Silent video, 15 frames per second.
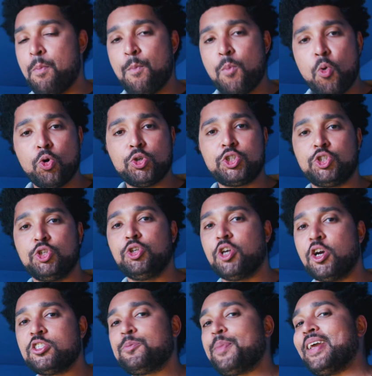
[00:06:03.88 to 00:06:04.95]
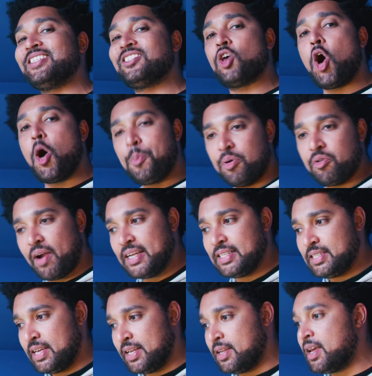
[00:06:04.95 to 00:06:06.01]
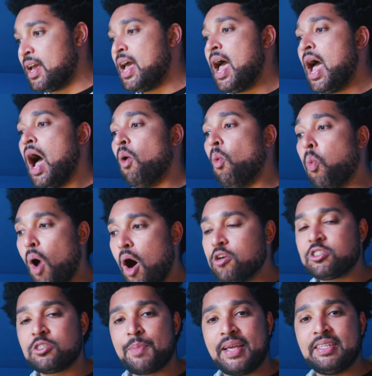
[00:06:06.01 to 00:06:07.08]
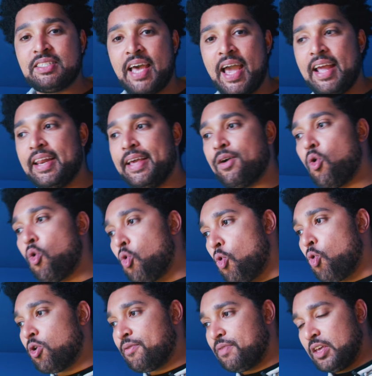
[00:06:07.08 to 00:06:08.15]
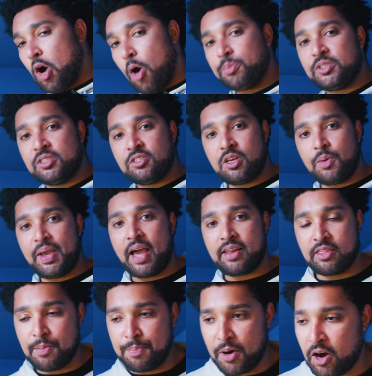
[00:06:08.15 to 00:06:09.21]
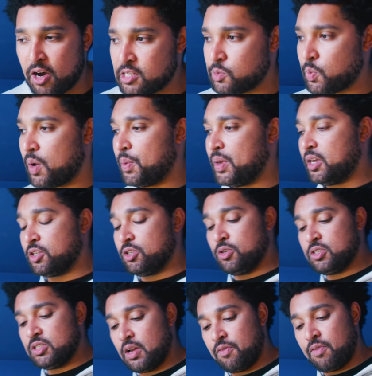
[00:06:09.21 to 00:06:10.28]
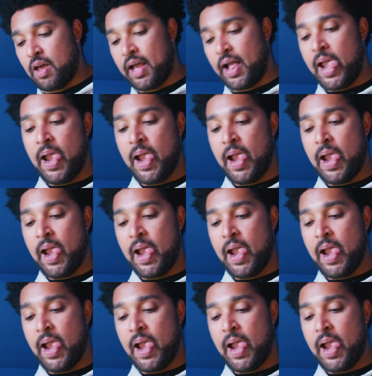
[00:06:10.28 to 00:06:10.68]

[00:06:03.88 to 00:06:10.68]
more studio space to operate in, whilst maintaining all of the options that we had in the past, where we could do stuff like